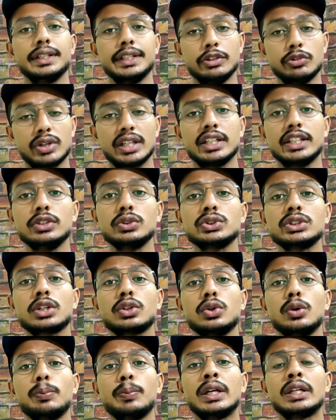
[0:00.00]
You can use a
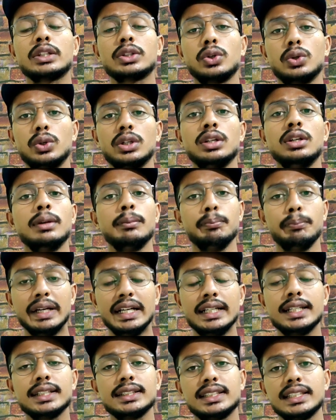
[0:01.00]
coupon code
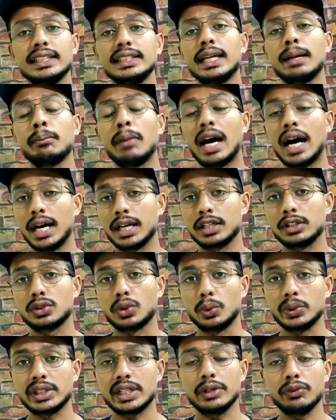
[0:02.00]

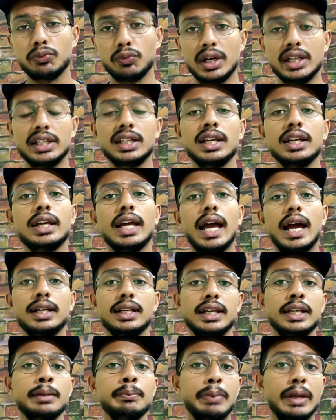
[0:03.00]
buildcmr21,
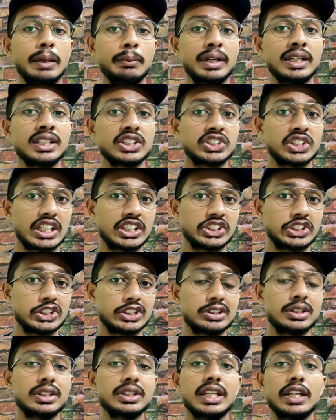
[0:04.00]
and in payment
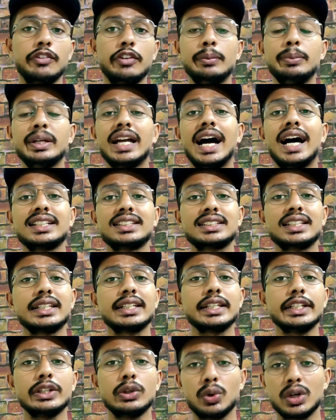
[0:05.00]
section they will be
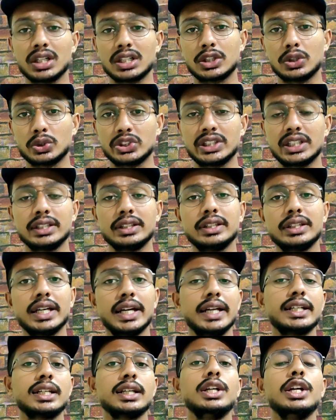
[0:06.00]
asking you a question
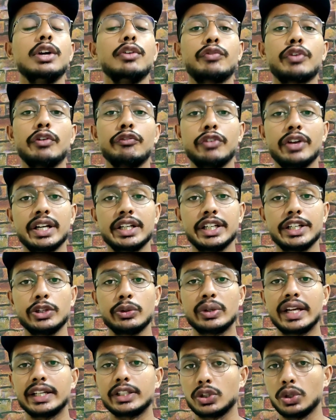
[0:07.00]
that from where did
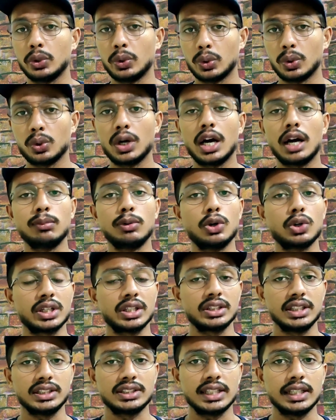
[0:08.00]
you get to know
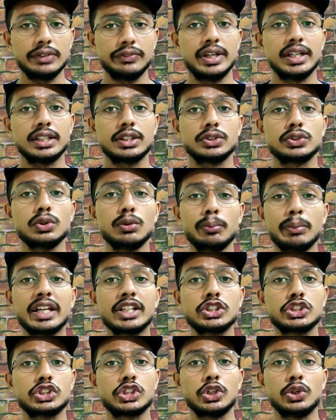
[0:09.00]
about this event. So
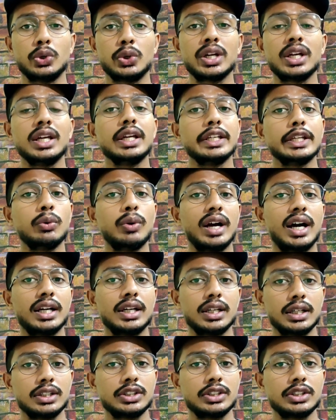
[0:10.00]
make sure you